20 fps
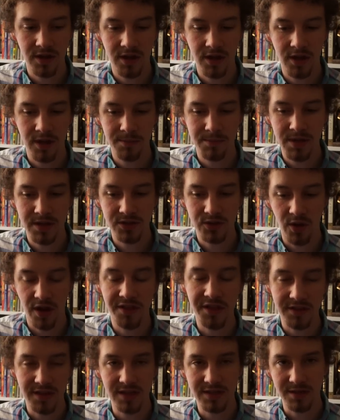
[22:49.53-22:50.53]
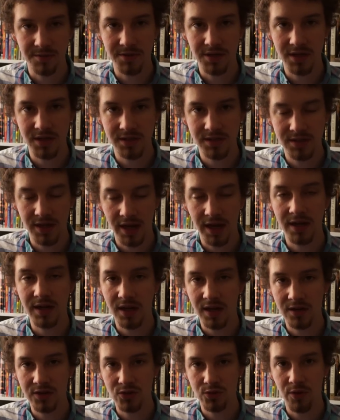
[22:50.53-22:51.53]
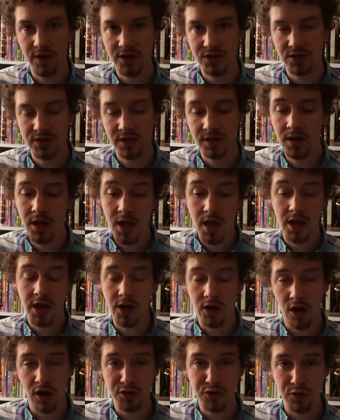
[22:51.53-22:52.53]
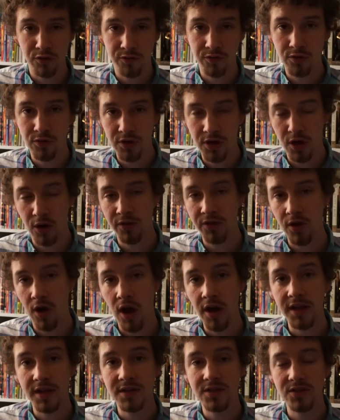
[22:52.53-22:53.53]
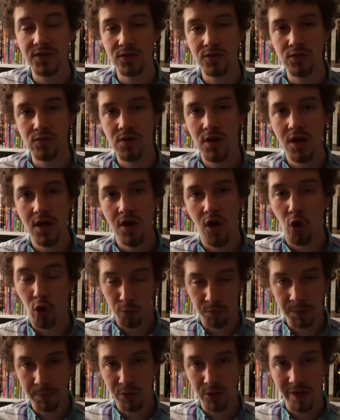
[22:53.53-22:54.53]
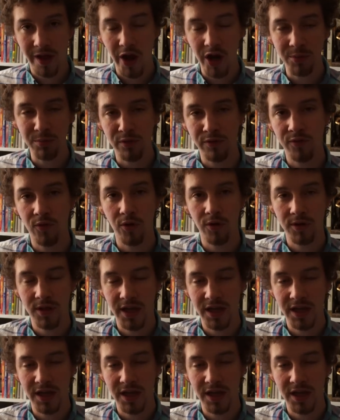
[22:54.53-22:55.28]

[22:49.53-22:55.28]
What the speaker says: And so I think that's something to take into consideration, and also for the audience to hold people accountable for.